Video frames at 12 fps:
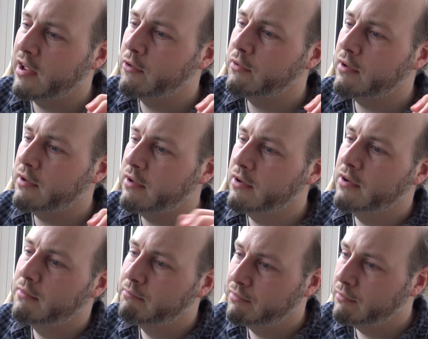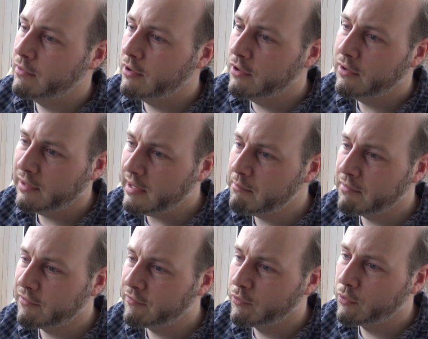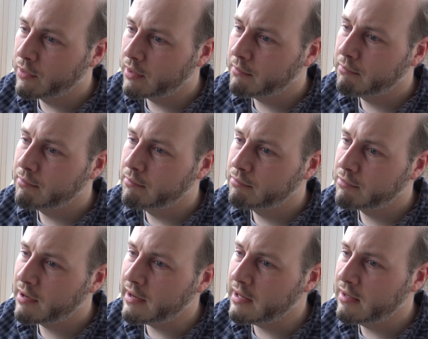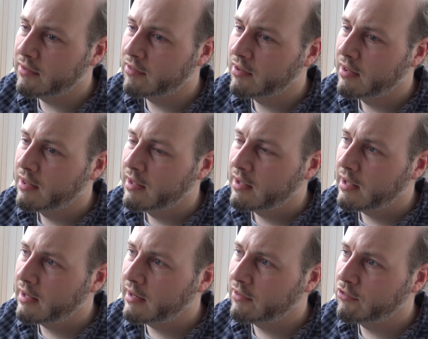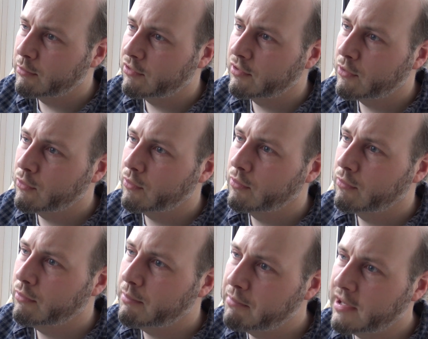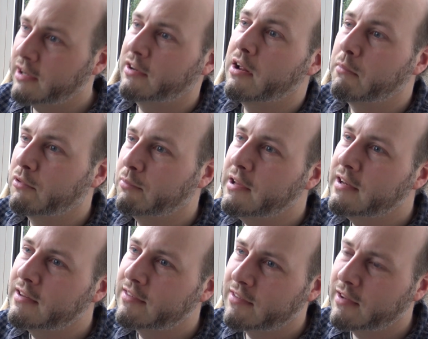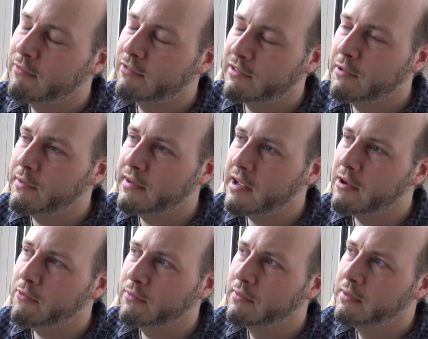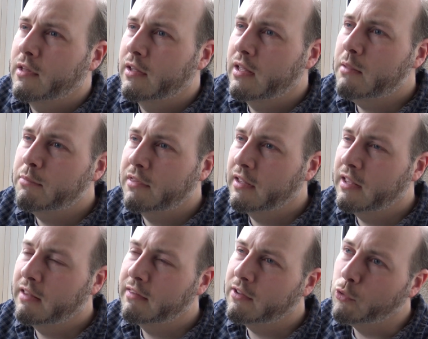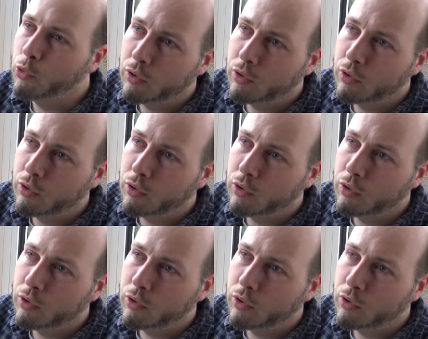down early before I braked, and as a result we picked up speed instead of slowing down. I keep thinking that